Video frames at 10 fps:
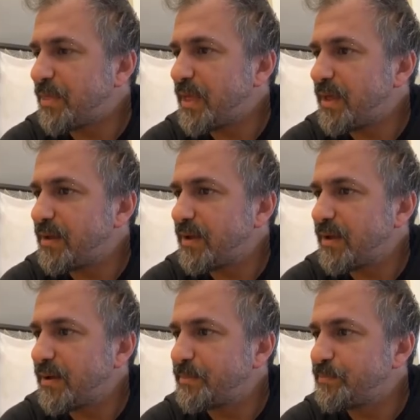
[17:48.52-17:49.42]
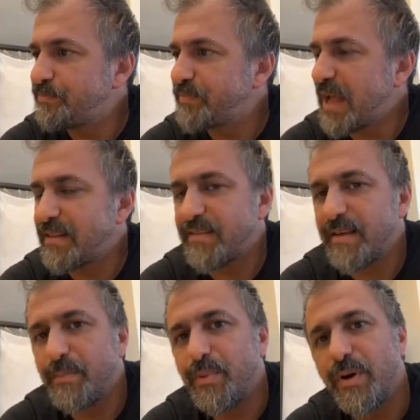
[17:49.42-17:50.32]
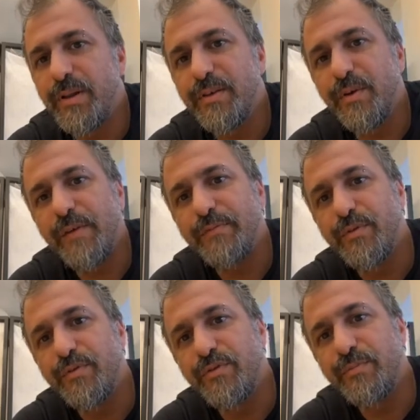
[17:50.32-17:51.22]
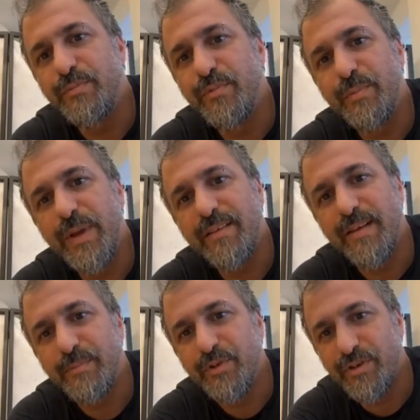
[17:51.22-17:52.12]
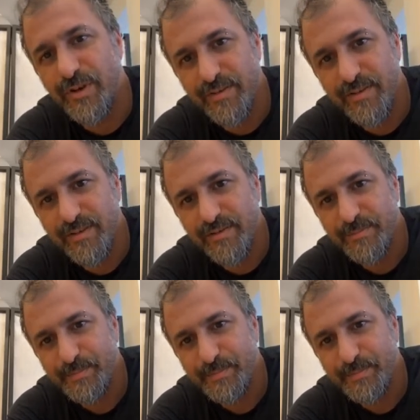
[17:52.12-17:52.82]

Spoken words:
think at some point you have to make some choices.